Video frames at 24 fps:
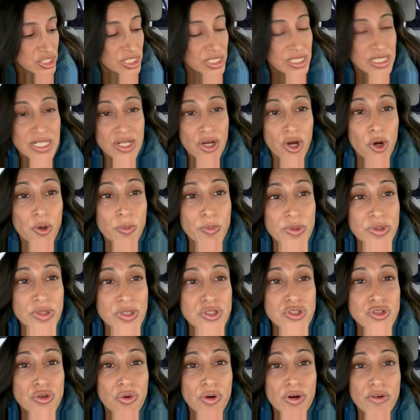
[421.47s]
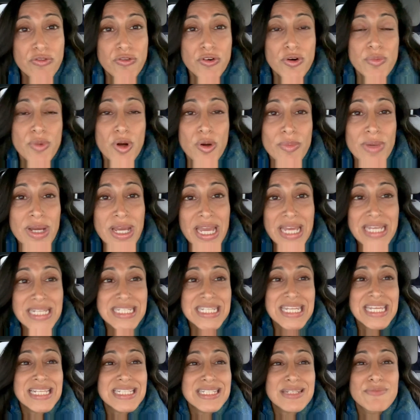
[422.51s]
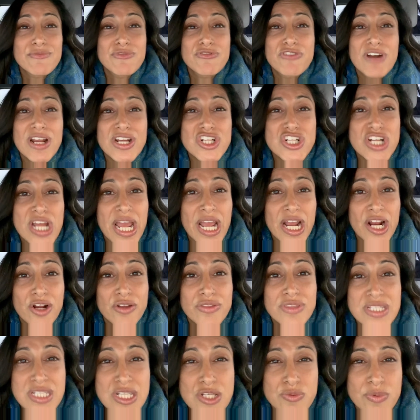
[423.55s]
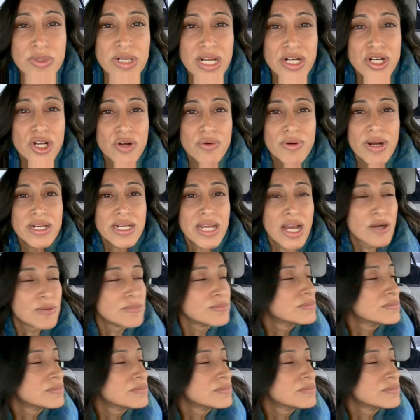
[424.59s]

going to open the door for a moment and take some fresh air. This is what I know right now.